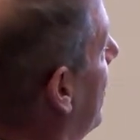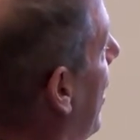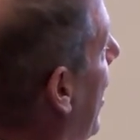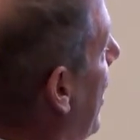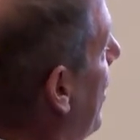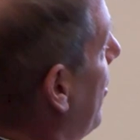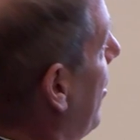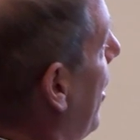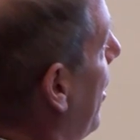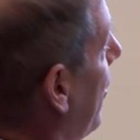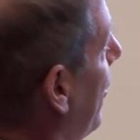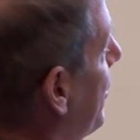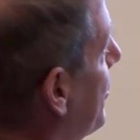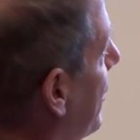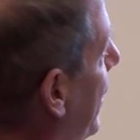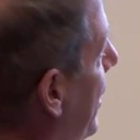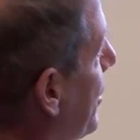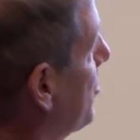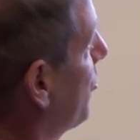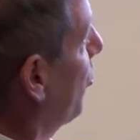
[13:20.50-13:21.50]
had a higher
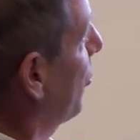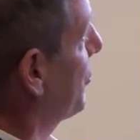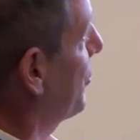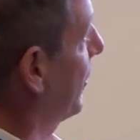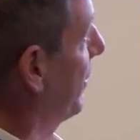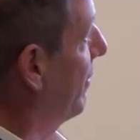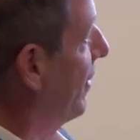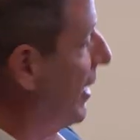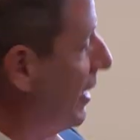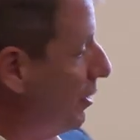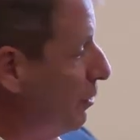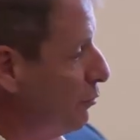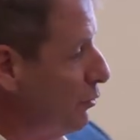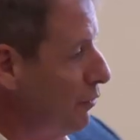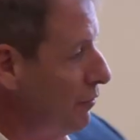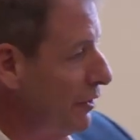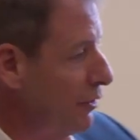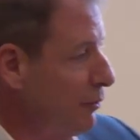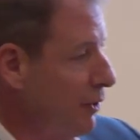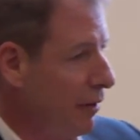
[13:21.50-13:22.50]
education person, they could
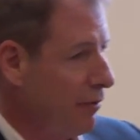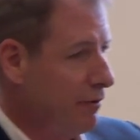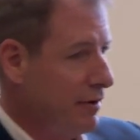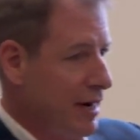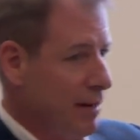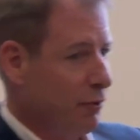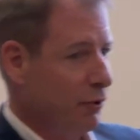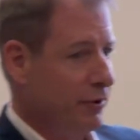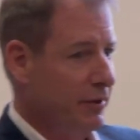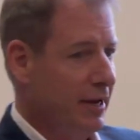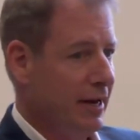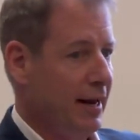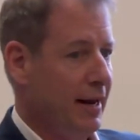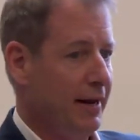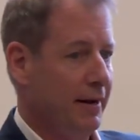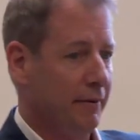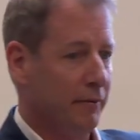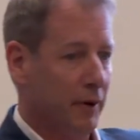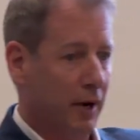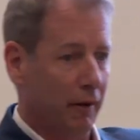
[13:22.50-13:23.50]
move into another neighborhood that
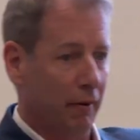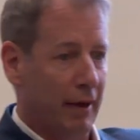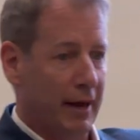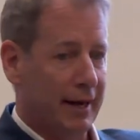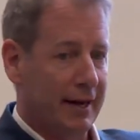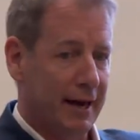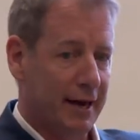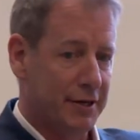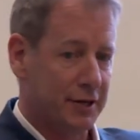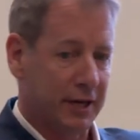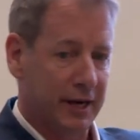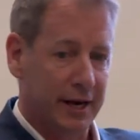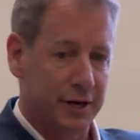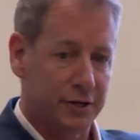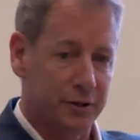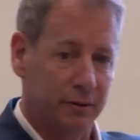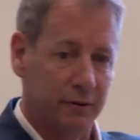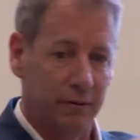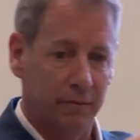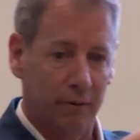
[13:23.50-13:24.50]
had a, a like
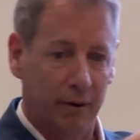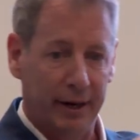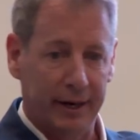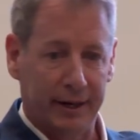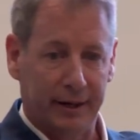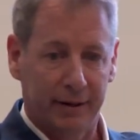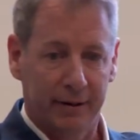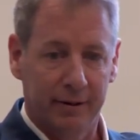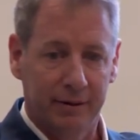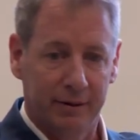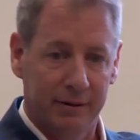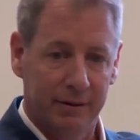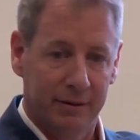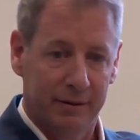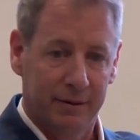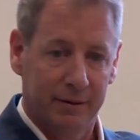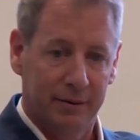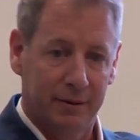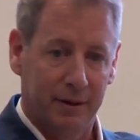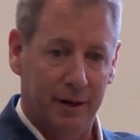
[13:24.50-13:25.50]
education, like
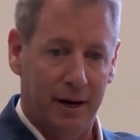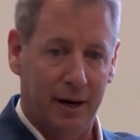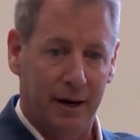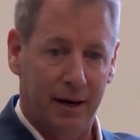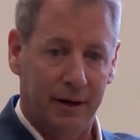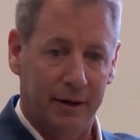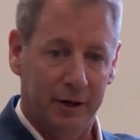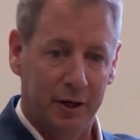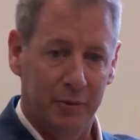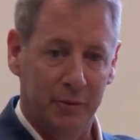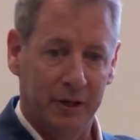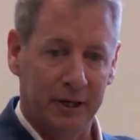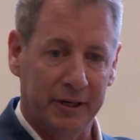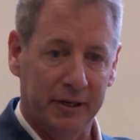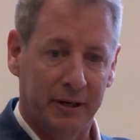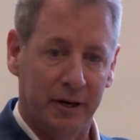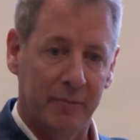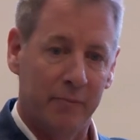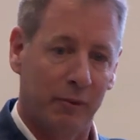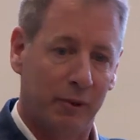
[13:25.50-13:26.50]
uh, human
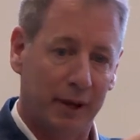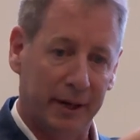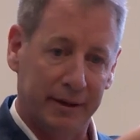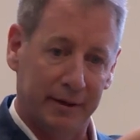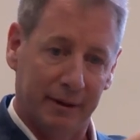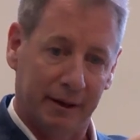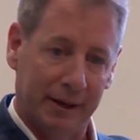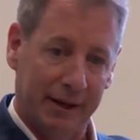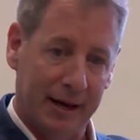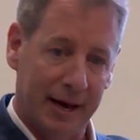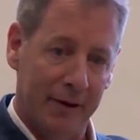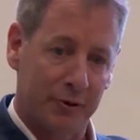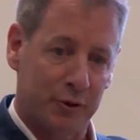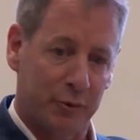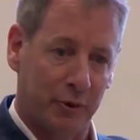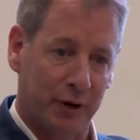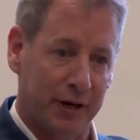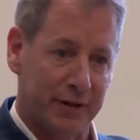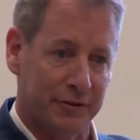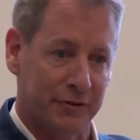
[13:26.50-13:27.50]
income, like, like house
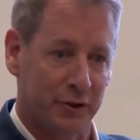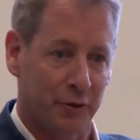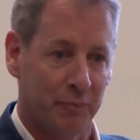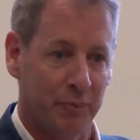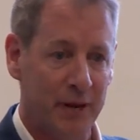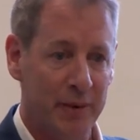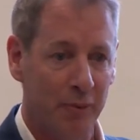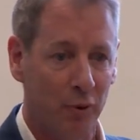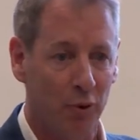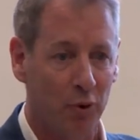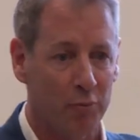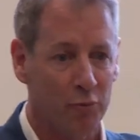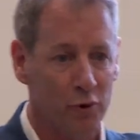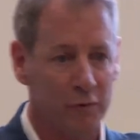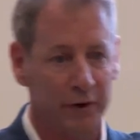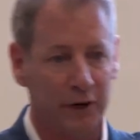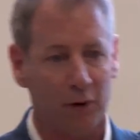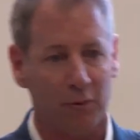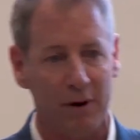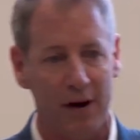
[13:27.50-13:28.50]
price. And so people were
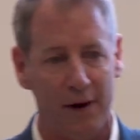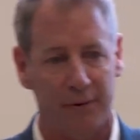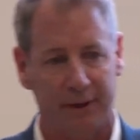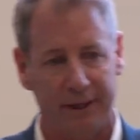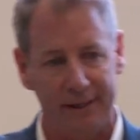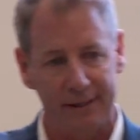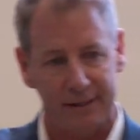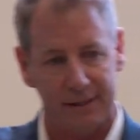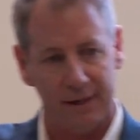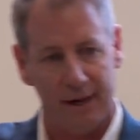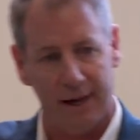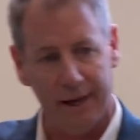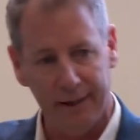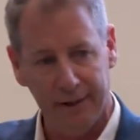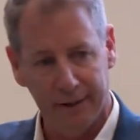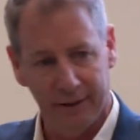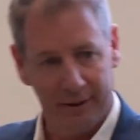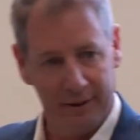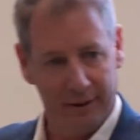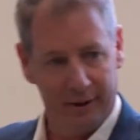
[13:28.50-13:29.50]
moving around inside,